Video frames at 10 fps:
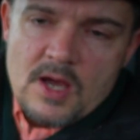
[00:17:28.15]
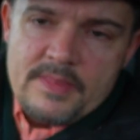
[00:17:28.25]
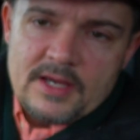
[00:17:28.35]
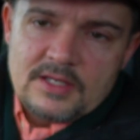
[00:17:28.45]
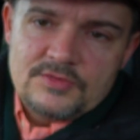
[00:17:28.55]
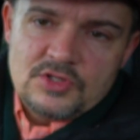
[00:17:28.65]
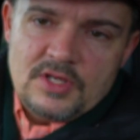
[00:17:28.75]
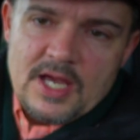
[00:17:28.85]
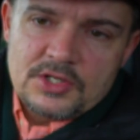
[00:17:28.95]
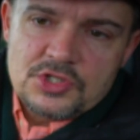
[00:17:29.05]
And that gives you
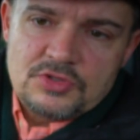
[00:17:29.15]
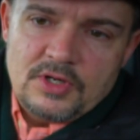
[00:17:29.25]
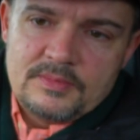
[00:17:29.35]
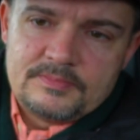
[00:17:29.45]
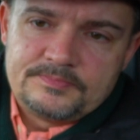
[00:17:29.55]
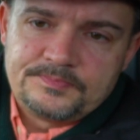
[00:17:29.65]
the extra